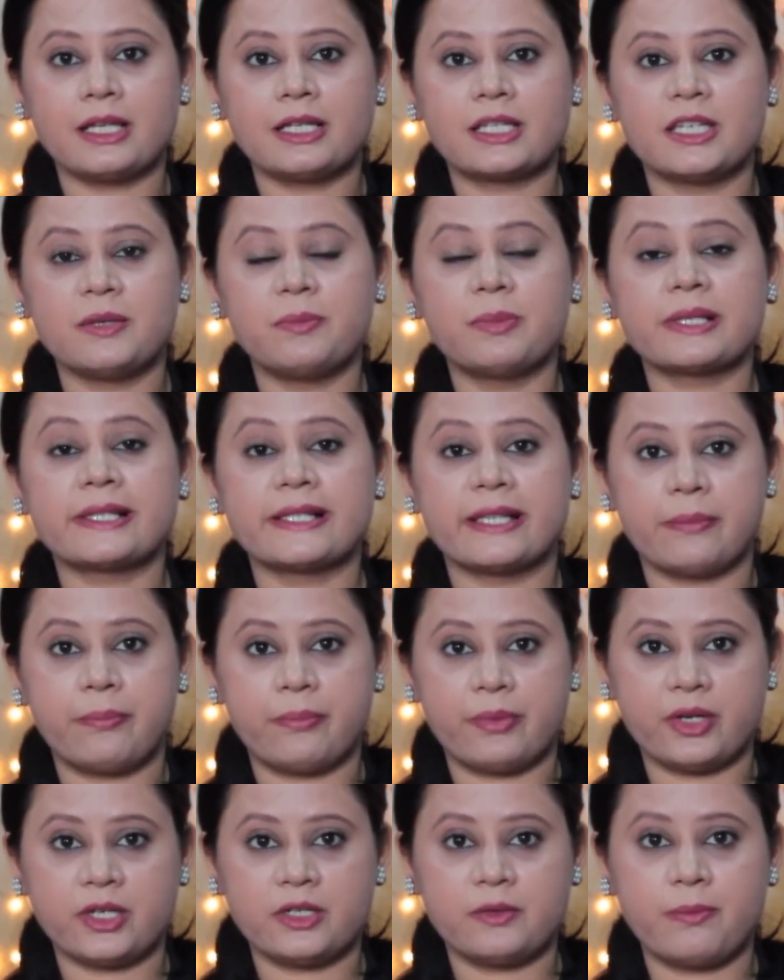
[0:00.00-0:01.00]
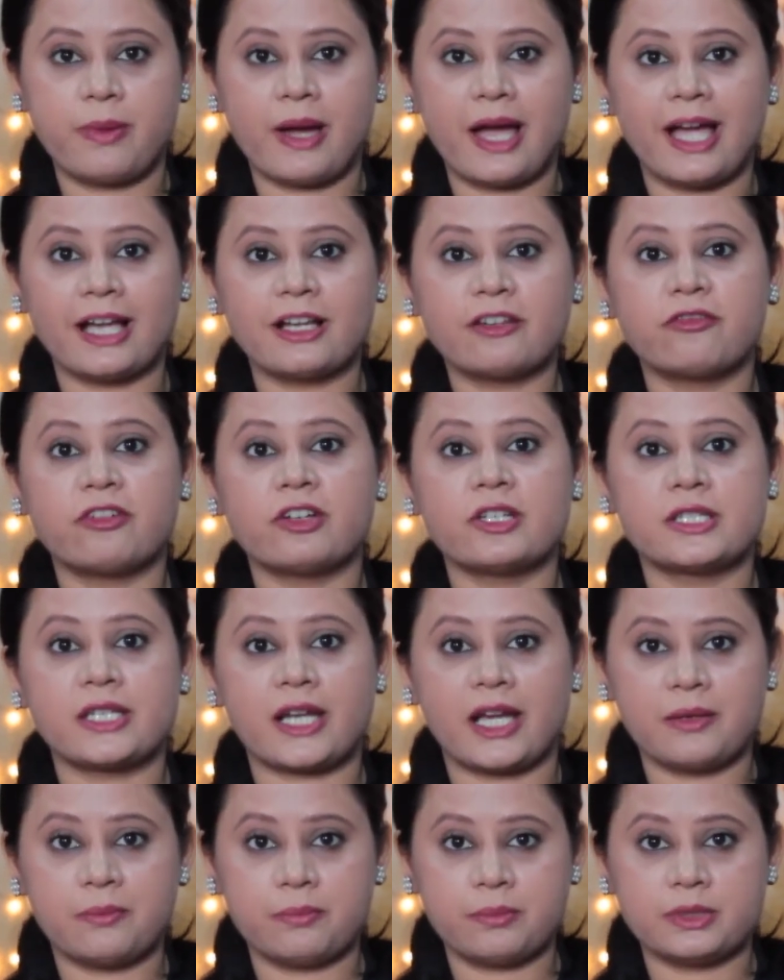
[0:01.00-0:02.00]
keep a separate bag for
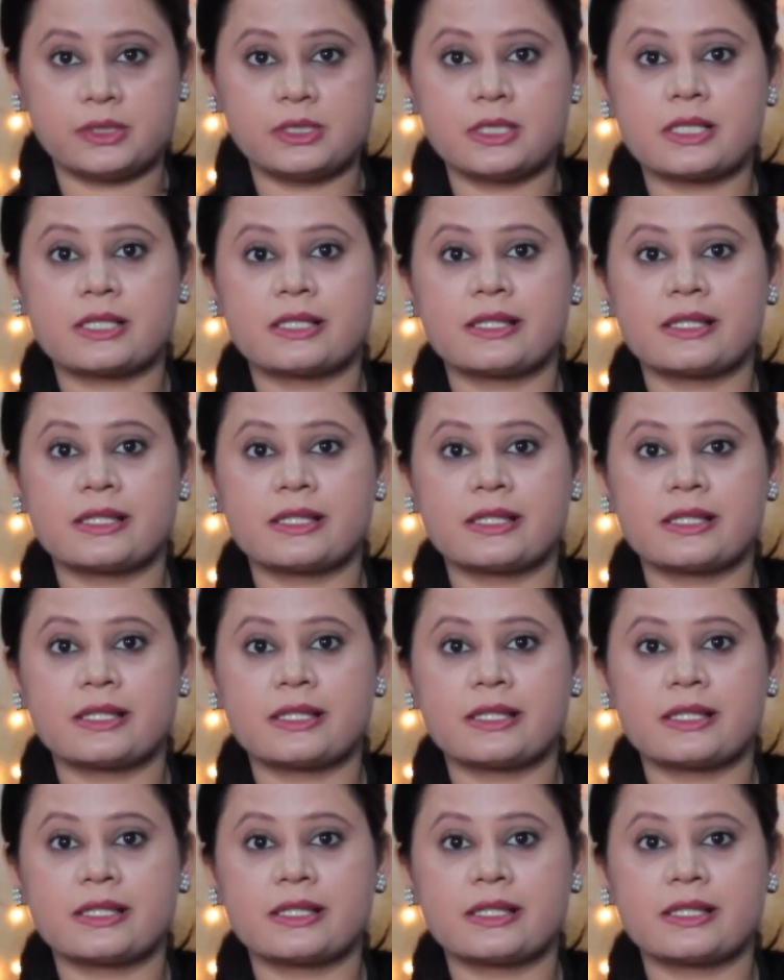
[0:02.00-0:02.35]
diapers,